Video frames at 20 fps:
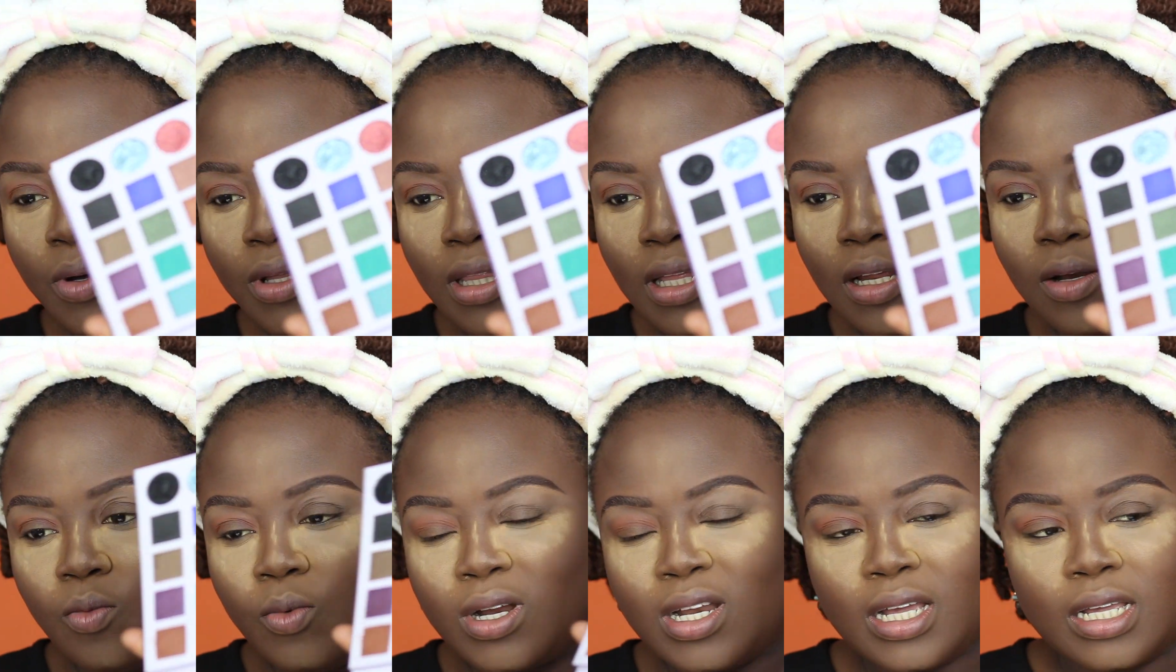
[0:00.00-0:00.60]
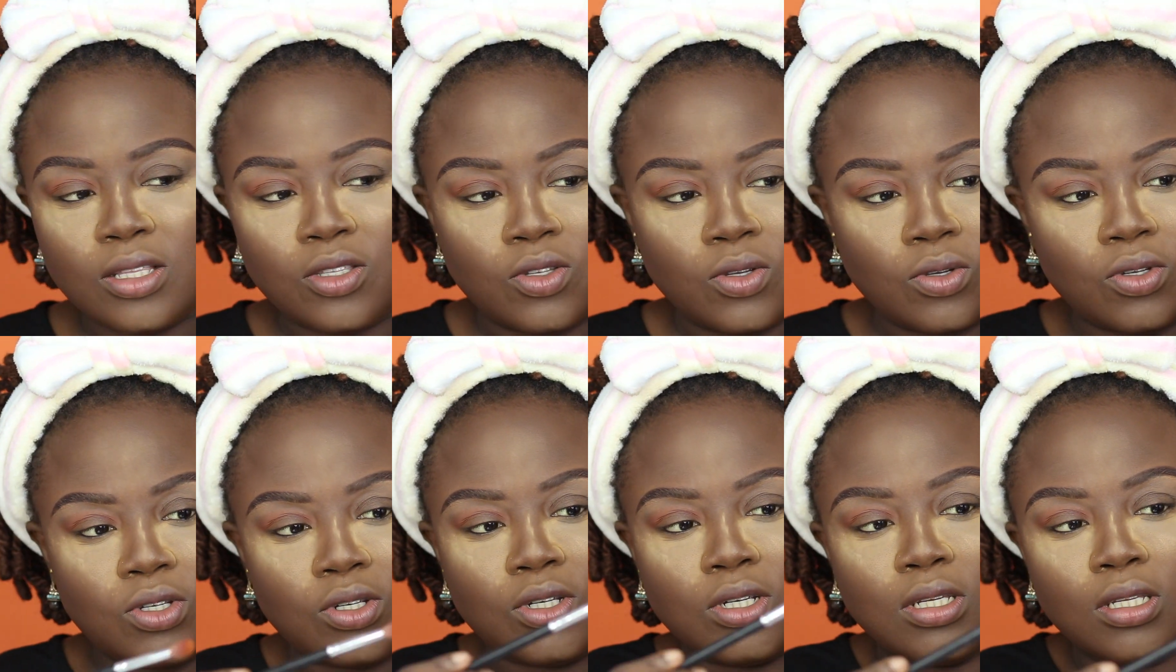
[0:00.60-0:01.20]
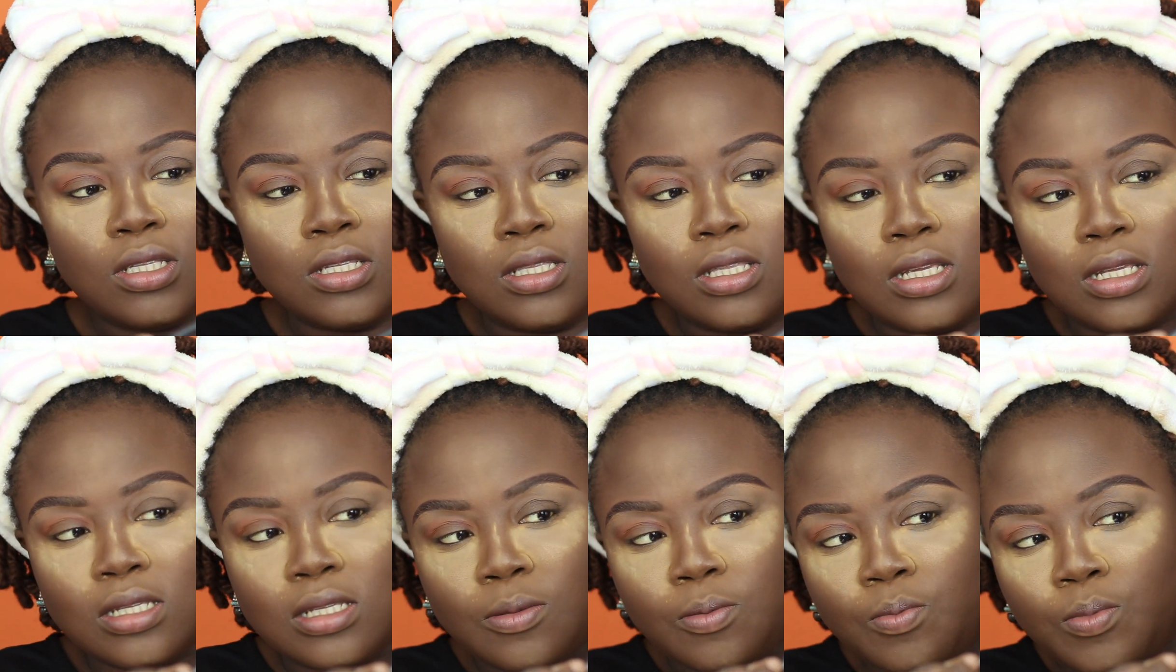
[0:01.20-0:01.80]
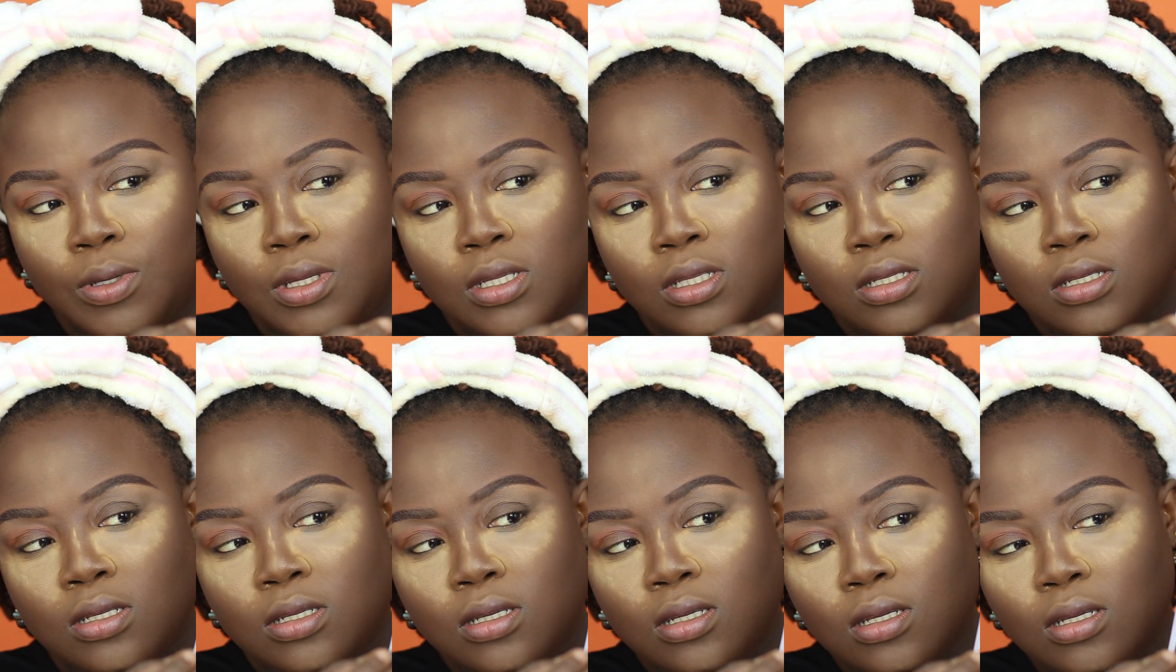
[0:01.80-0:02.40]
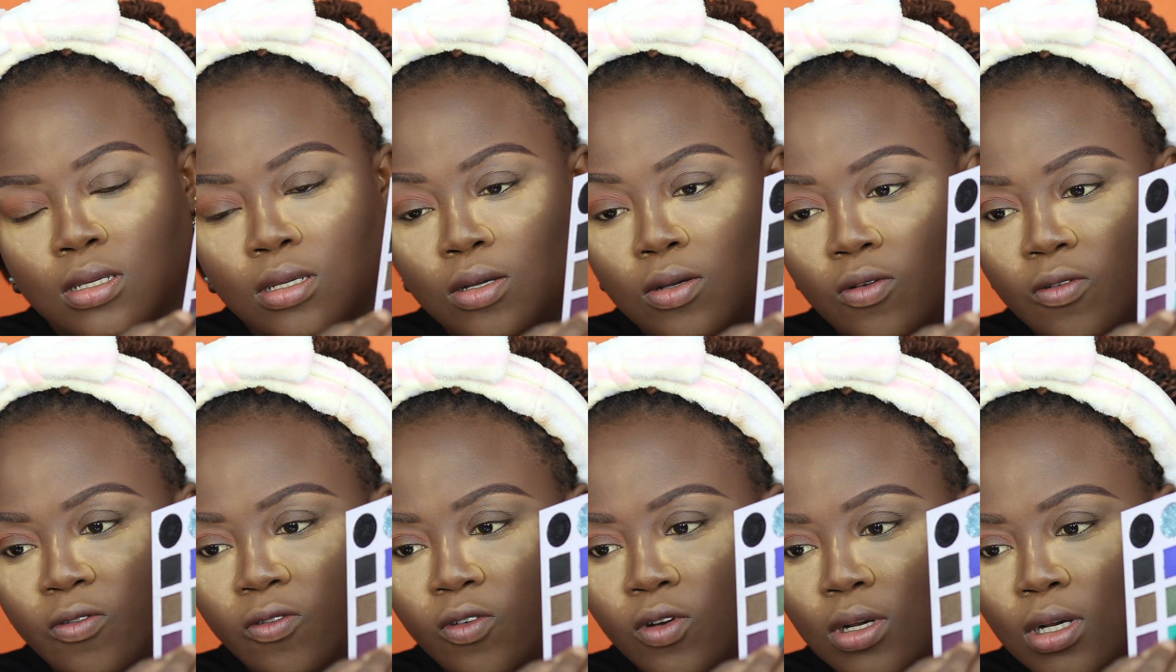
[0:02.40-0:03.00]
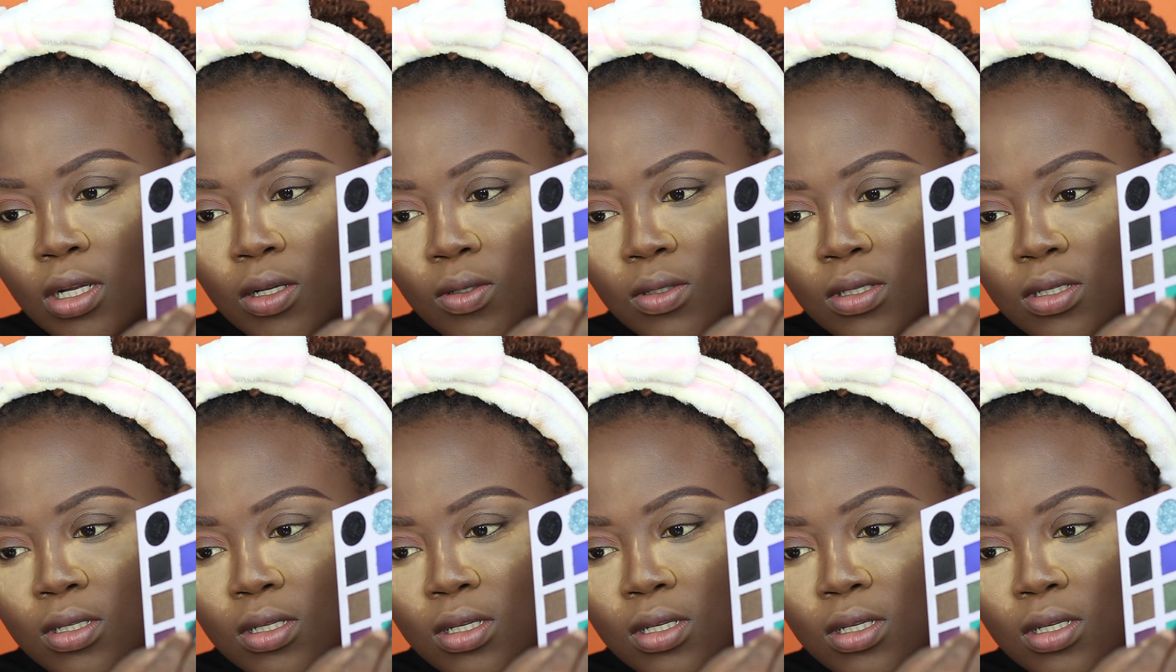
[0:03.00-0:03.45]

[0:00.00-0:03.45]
but then when I touch it, there's a bit of fallout.